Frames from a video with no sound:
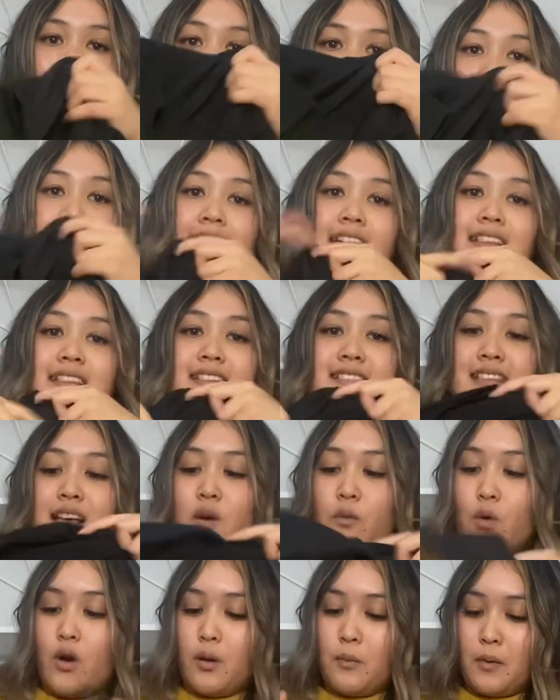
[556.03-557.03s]
I got this at
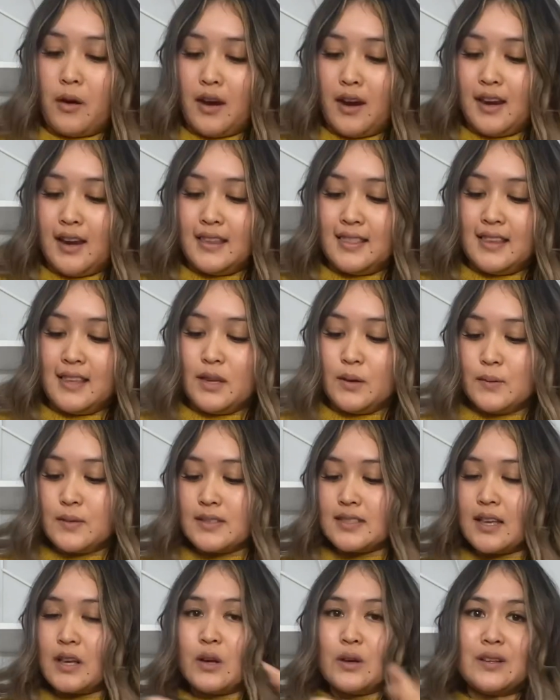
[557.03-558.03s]
Walmart and I think it was
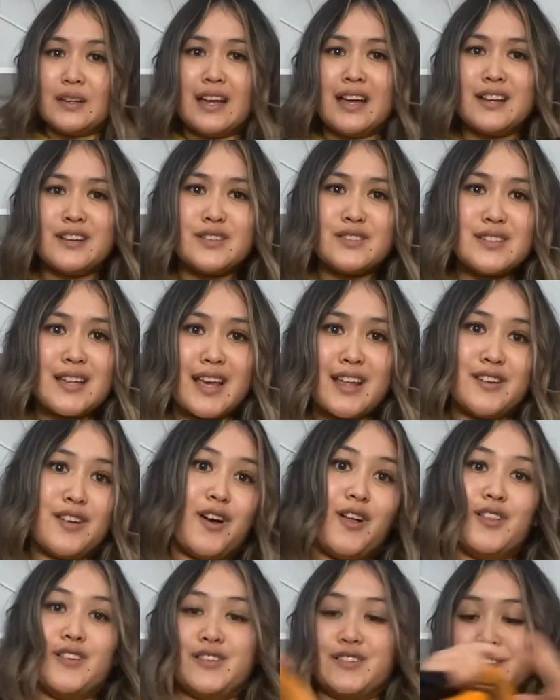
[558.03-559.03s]
like under
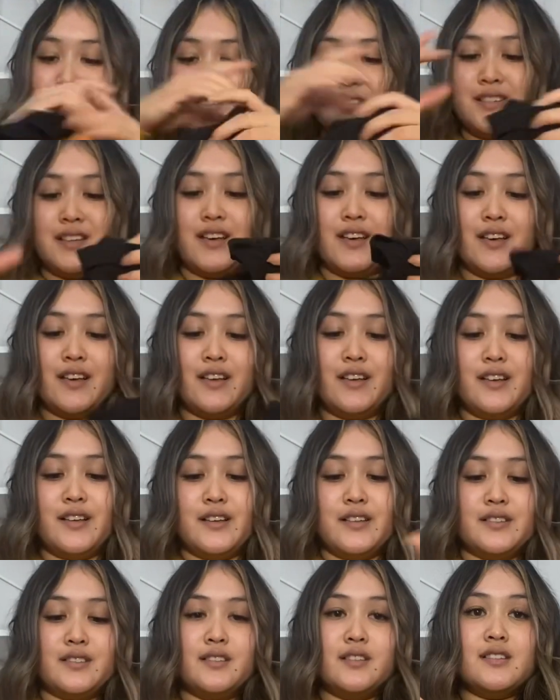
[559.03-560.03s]
$10.
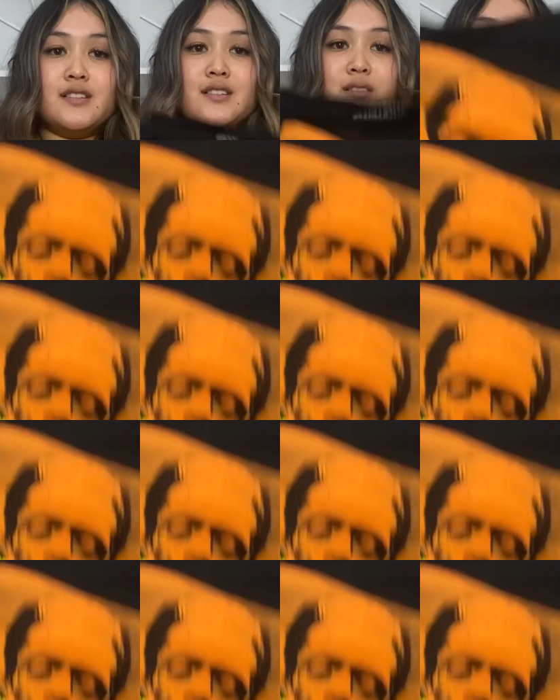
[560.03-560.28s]
So this is